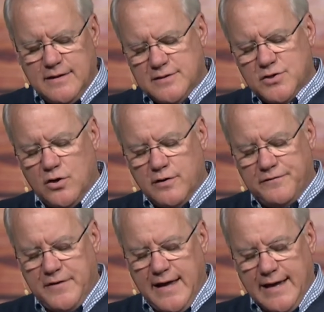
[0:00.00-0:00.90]
song of
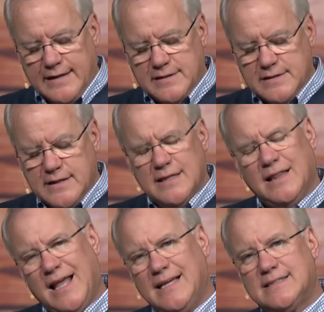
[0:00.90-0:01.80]
thanks. And the
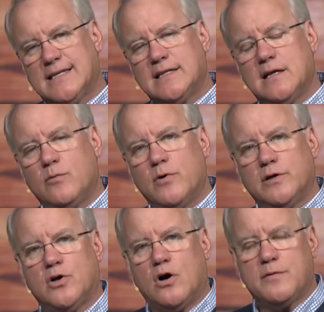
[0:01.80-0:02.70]
last thing that I want
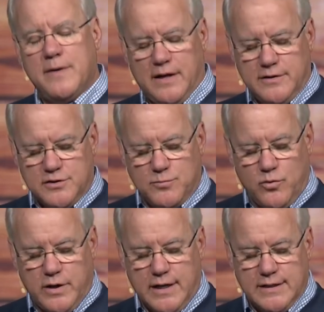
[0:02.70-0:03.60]
to talk about this
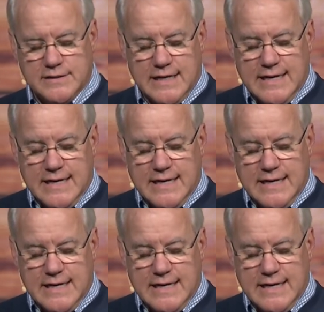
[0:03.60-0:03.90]
morning is